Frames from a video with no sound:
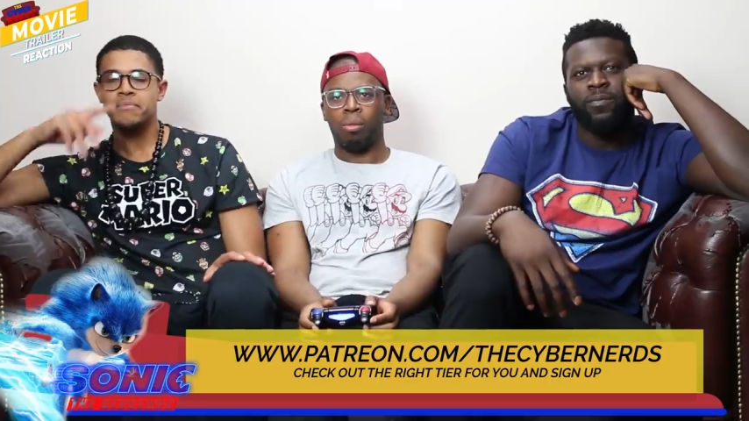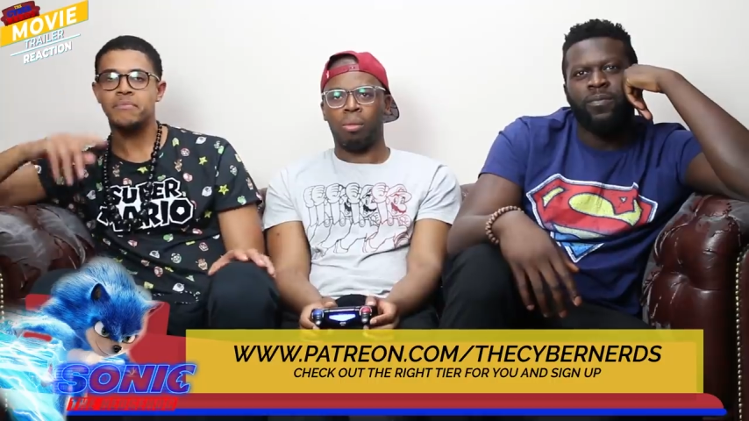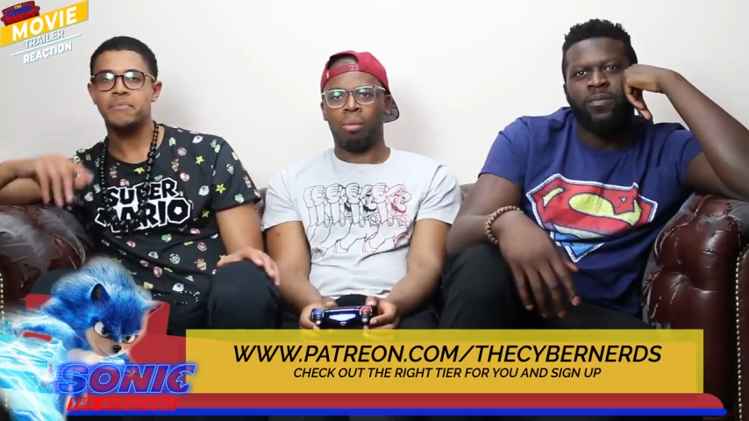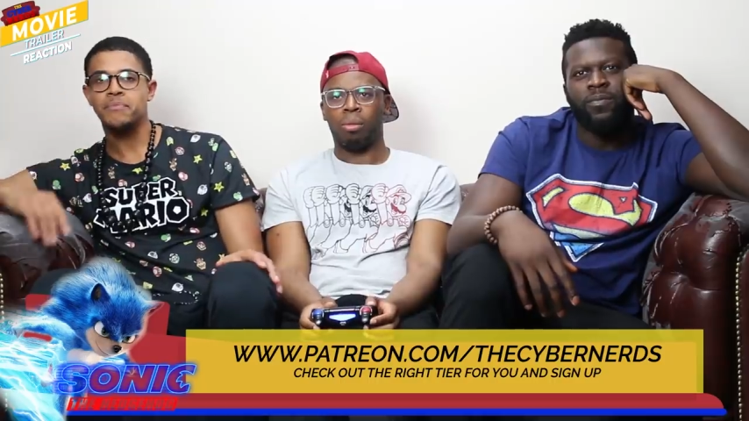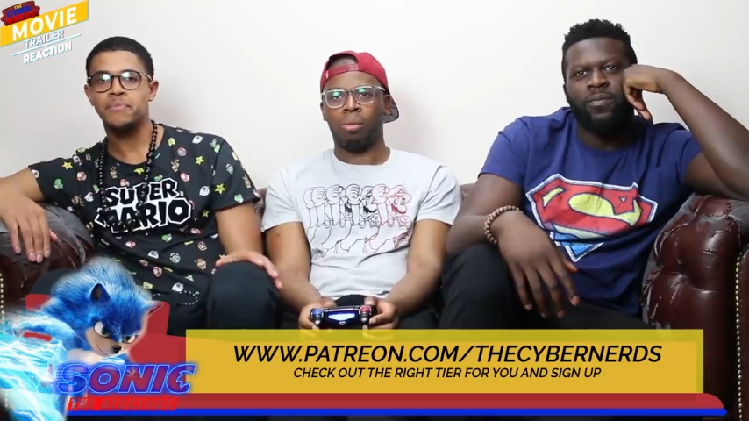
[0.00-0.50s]

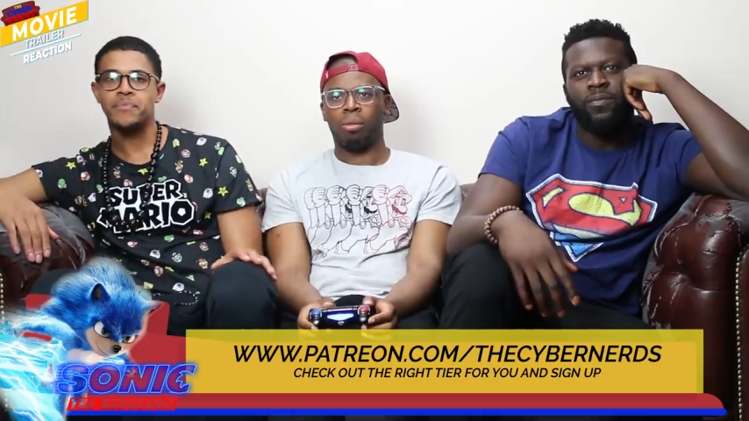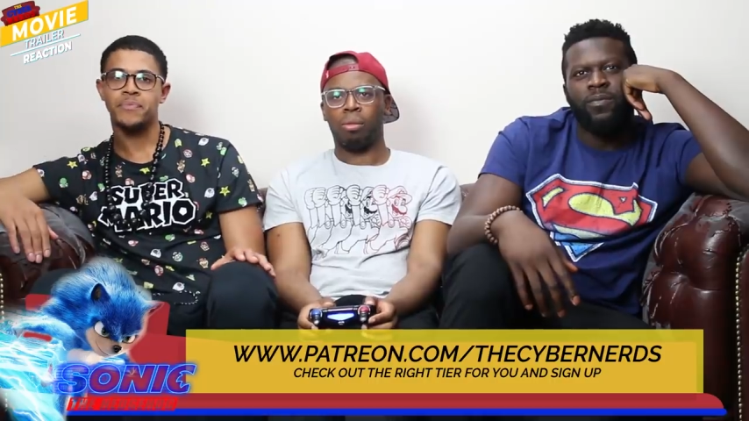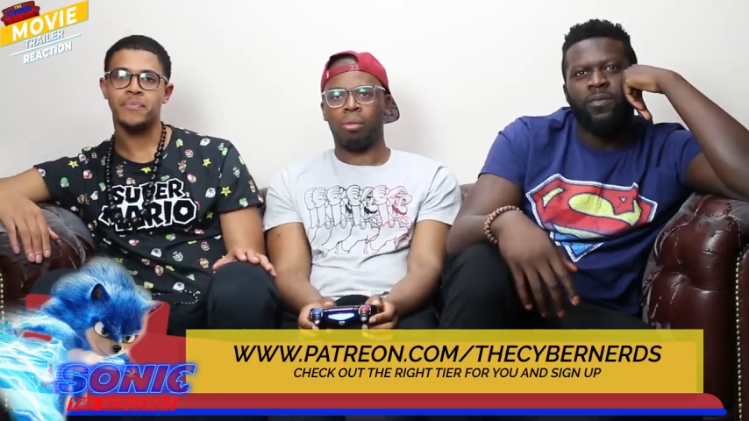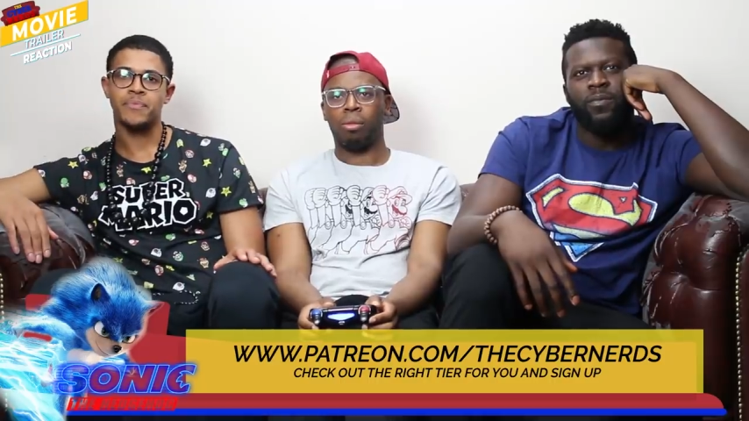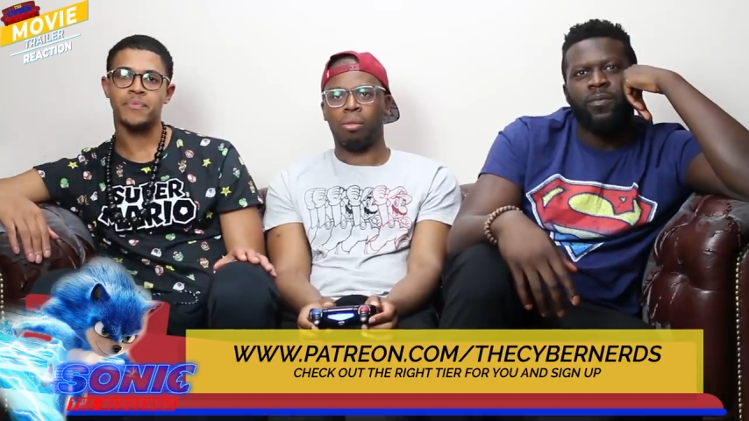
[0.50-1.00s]

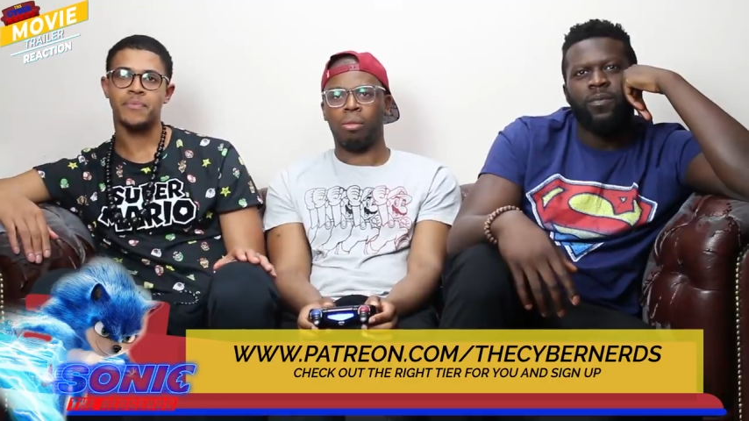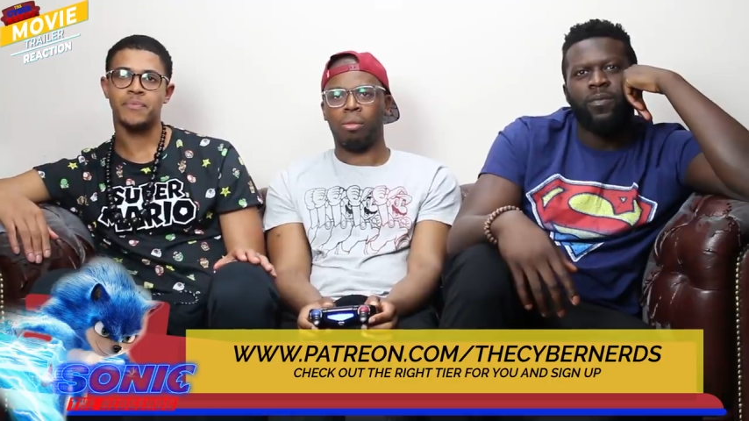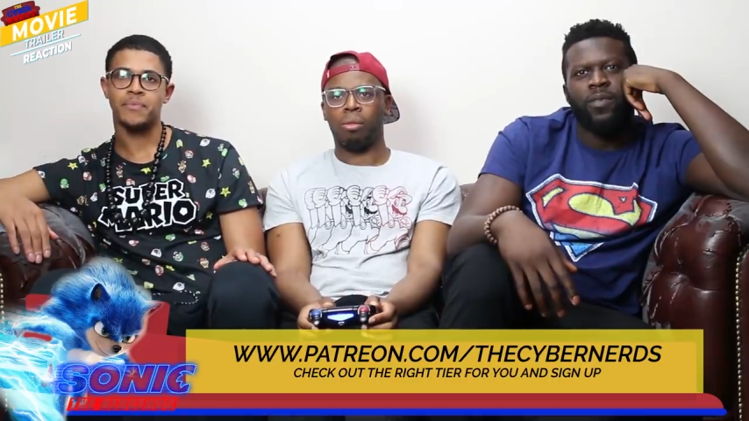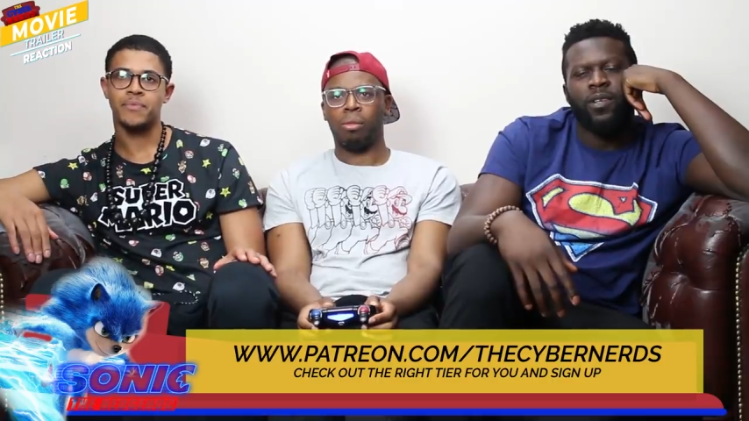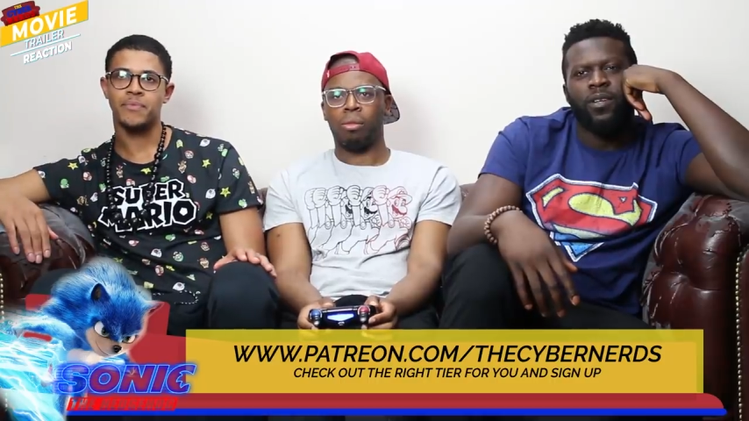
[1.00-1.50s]

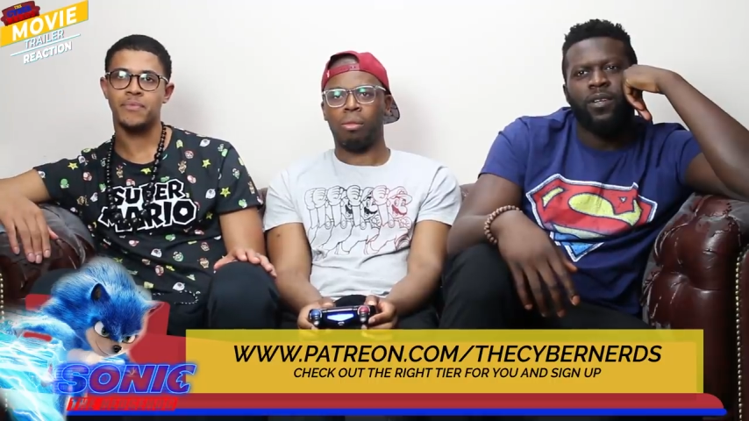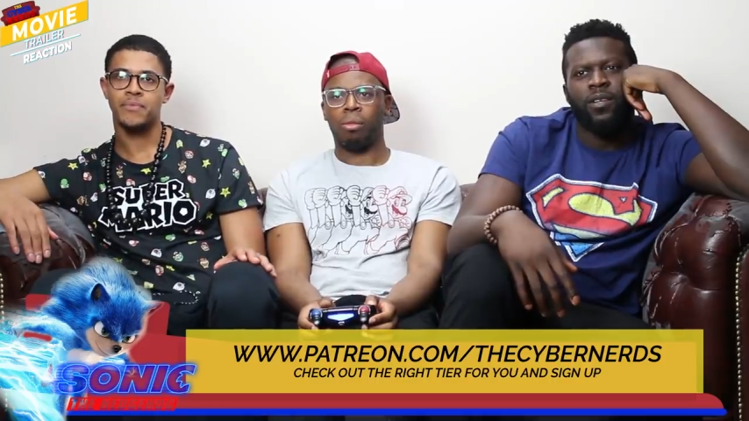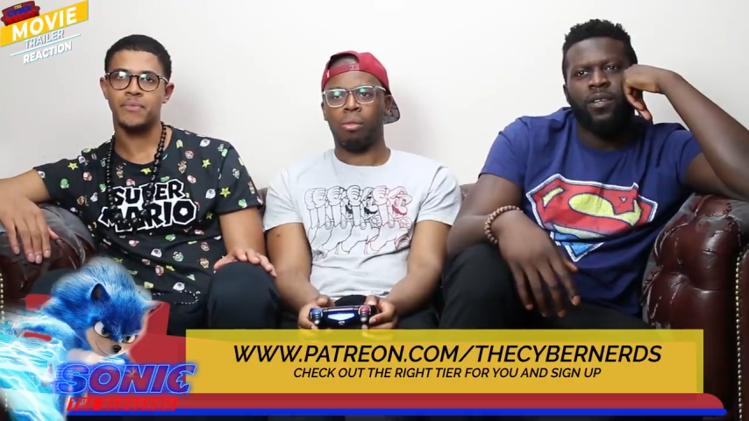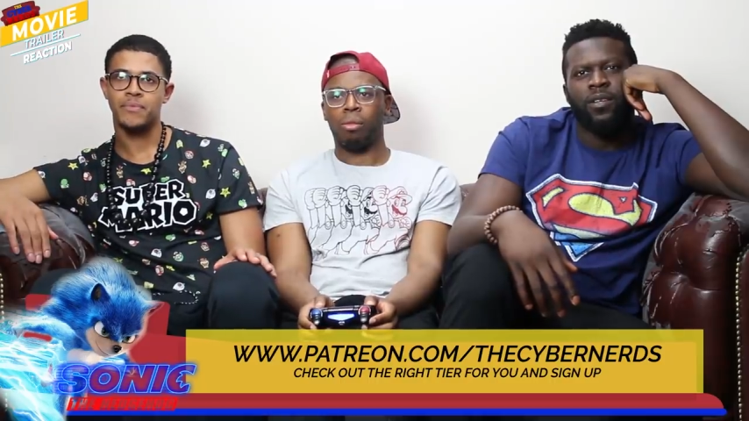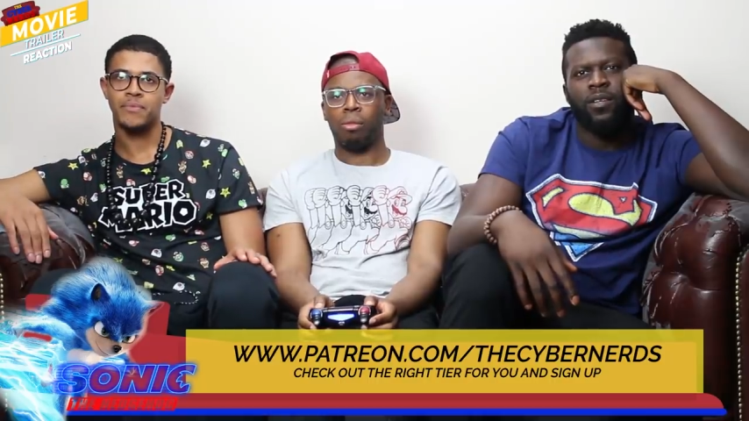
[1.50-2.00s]
(silence)